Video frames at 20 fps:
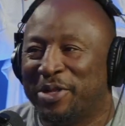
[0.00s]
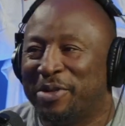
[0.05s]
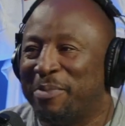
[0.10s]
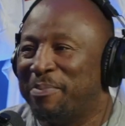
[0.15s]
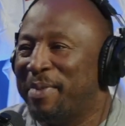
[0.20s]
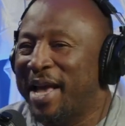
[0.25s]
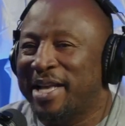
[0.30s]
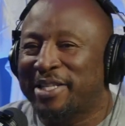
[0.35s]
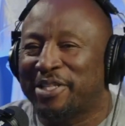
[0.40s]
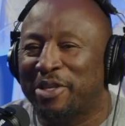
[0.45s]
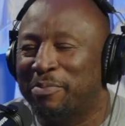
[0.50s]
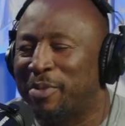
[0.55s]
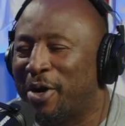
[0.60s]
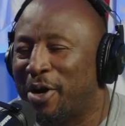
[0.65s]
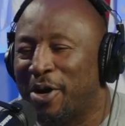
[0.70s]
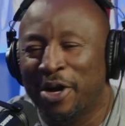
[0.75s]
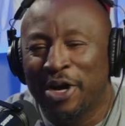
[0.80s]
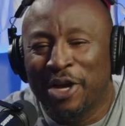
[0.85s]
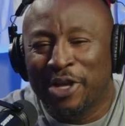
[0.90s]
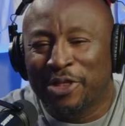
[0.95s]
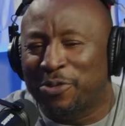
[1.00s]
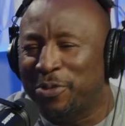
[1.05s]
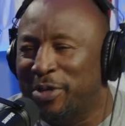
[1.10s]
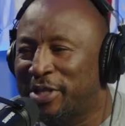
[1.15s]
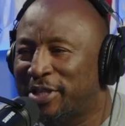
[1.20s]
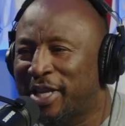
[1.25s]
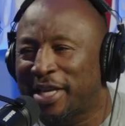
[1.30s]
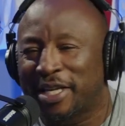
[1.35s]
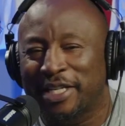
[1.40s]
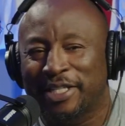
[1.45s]
with the basketball. 3
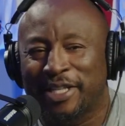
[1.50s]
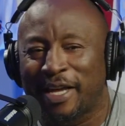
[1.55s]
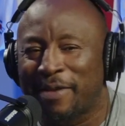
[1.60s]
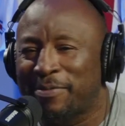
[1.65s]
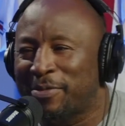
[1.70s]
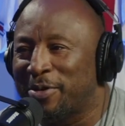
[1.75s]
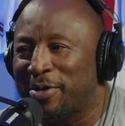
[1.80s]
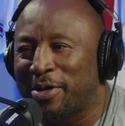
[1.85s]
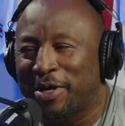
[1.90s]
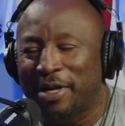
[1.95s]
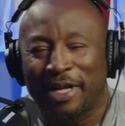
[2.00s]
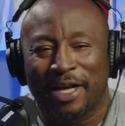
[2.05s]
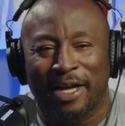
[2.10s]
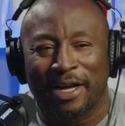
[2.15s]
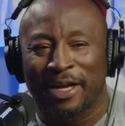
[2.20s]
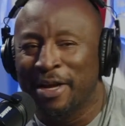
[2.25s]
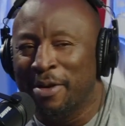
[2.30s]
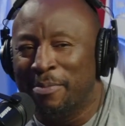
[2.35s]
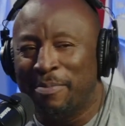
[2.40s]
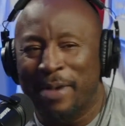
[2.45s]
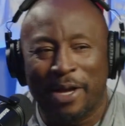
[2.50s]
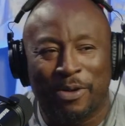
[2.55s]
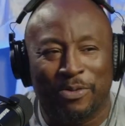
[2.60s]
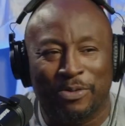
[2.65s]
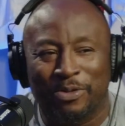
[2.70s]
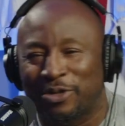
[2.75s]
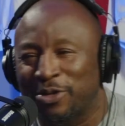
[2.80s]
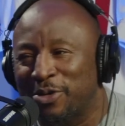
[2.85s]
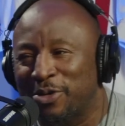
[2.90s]
seconds left on the clock. Michael